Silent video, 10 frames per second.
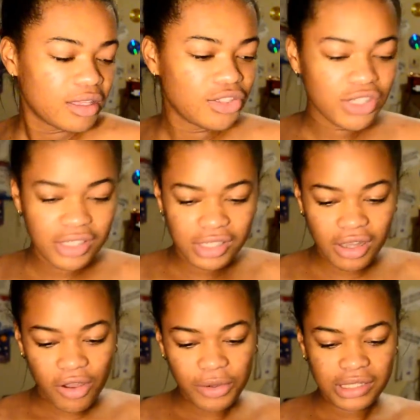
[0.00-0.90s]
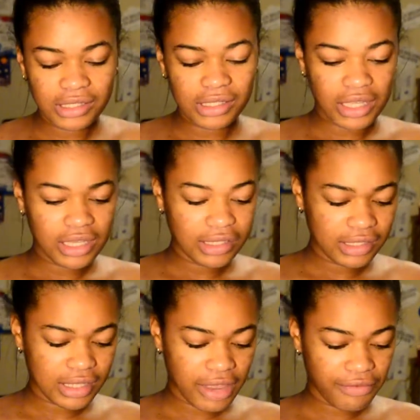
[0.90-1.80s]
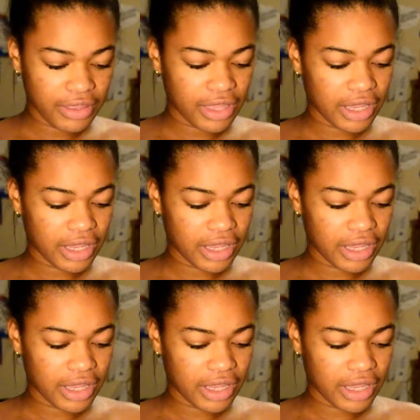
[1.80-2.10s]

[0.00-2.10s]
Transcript: just always slays everything.